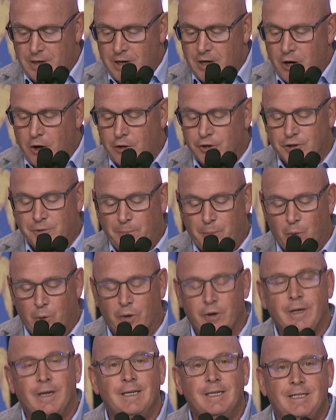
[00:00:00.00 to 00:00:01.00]
our
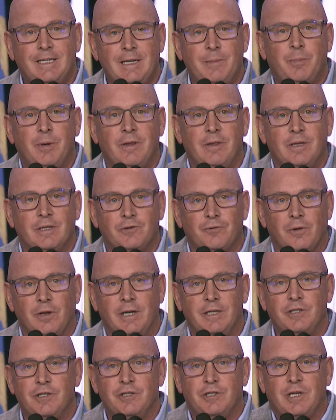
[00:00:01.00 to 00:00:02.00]
support and deepen this
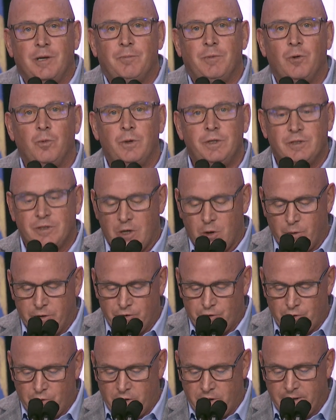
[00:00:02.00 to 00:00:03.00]
relationship that we so
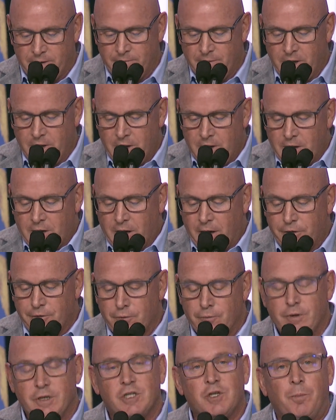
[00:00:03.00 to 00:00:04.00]
enjoy
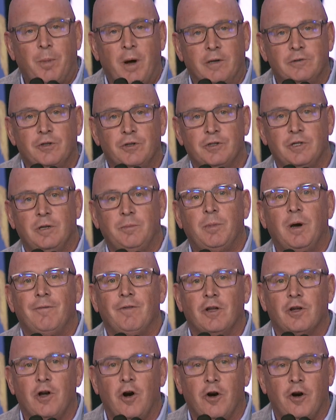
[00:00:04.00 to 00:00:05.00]
through this sponsorship of
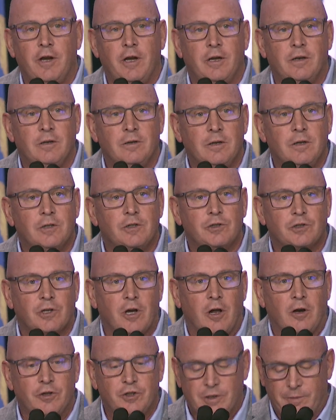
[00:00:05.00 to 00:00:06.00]
the Guardian
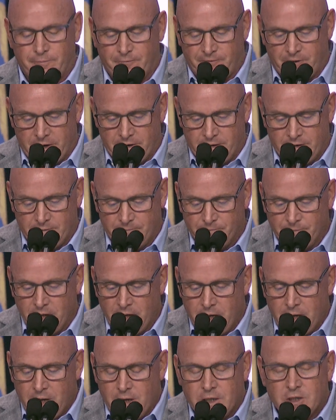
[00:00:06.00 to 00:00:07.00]
Scholarship Fund.
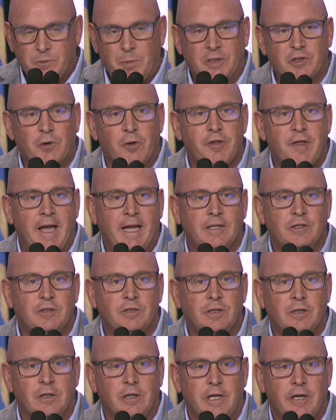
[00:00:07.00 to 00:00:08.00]
Special thanks
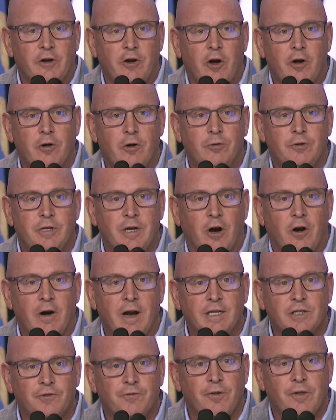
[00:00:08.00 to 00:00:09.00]
to Leonardo
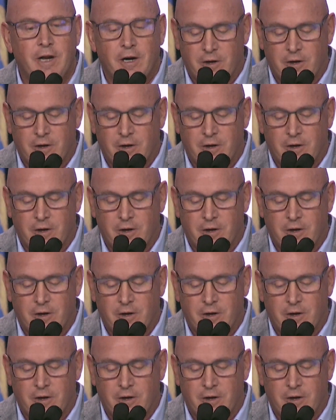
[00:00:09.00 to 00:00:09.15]
DRS for their